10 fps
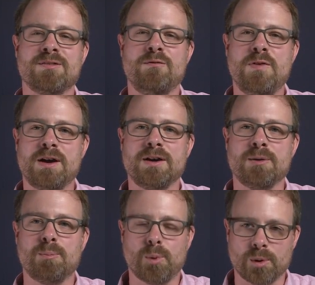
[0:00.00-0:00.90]
a very
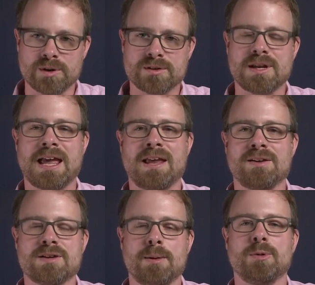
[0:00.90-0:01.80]
important
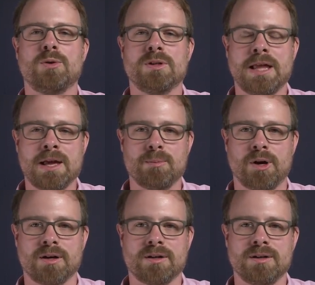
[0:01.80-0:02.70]
anatomical
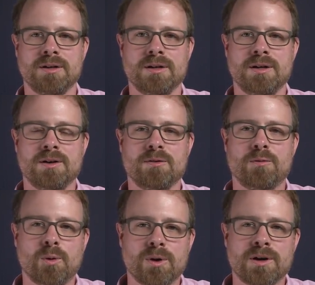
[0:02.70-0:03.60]
landmark
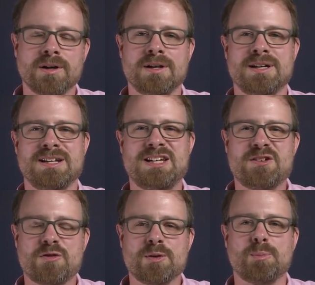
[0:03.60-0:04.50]
for
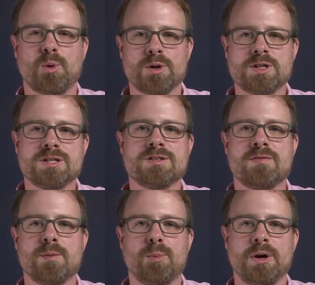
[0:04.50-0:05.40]
different portions of
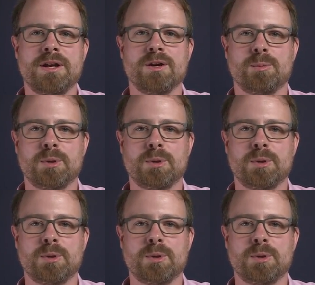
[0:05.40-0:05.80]
the brachial